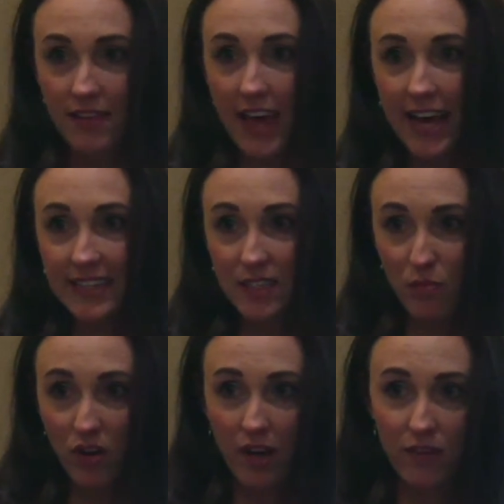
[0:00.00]
that has the
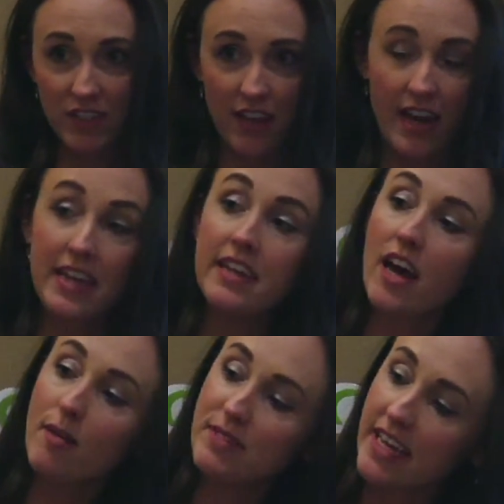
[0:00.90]
book covers on it. I need to
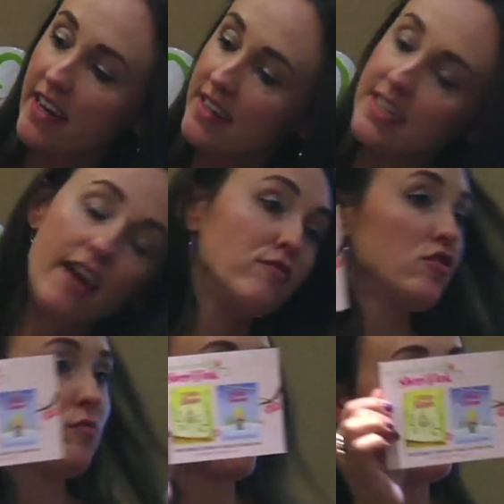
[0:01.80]
update it because I have
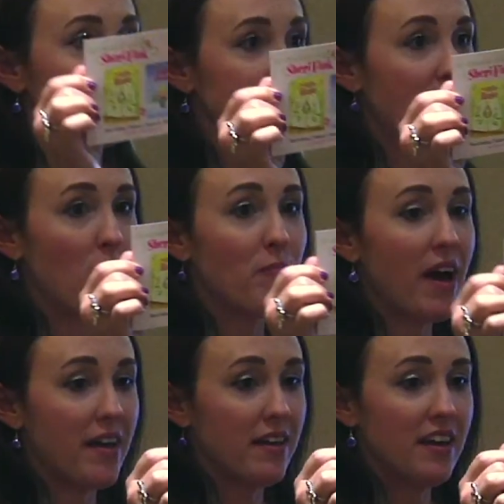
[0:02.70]
2 more books now,
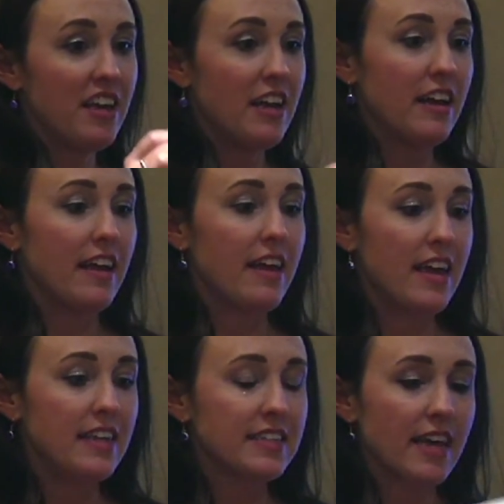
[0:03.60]

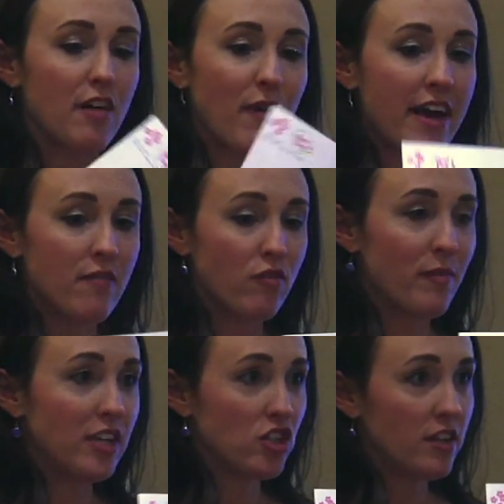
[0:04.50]
and it's got my
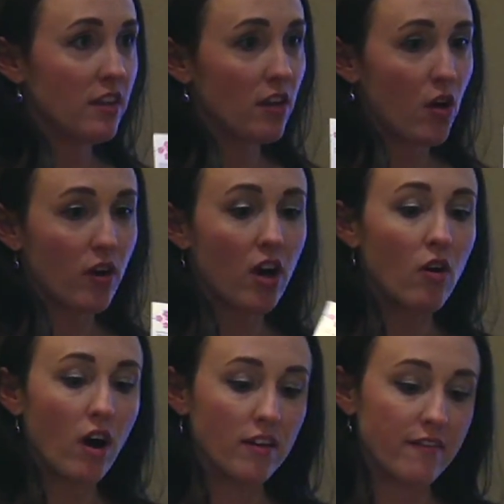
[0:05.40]
information, the
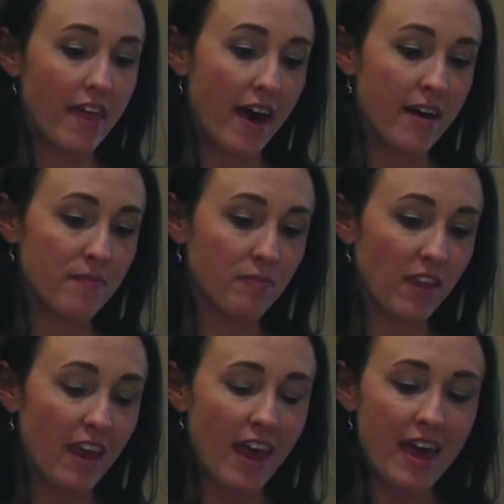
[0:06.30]
logo, all of that,
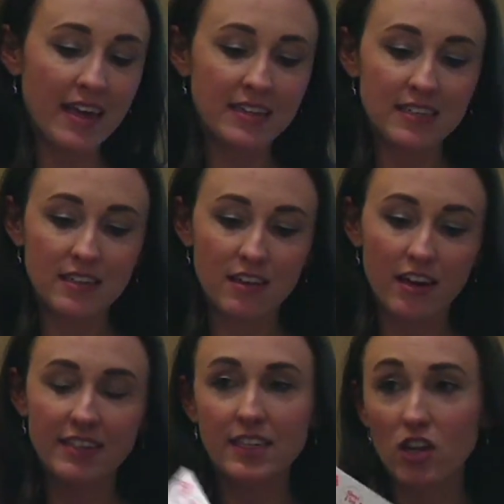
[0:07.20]
and
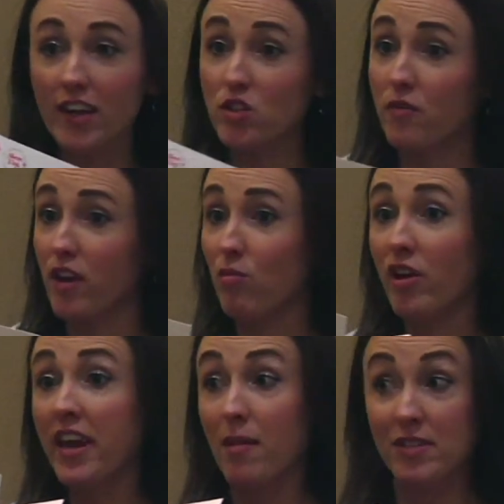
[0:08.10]
it says also available
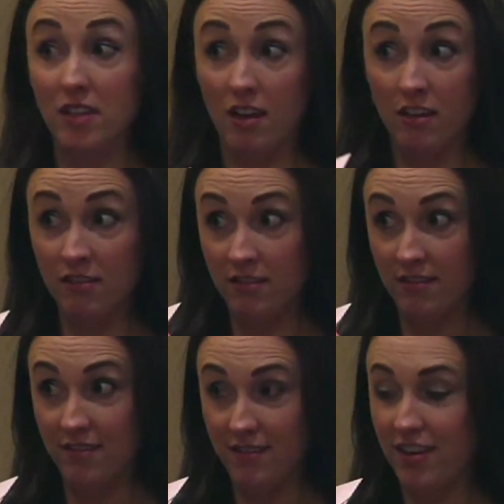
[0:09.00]
on Amazon,
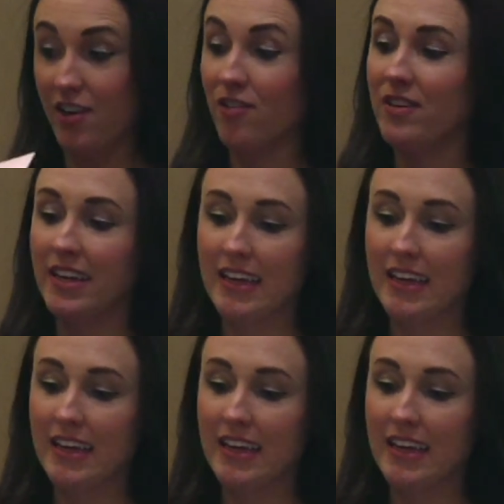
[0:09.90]
you know.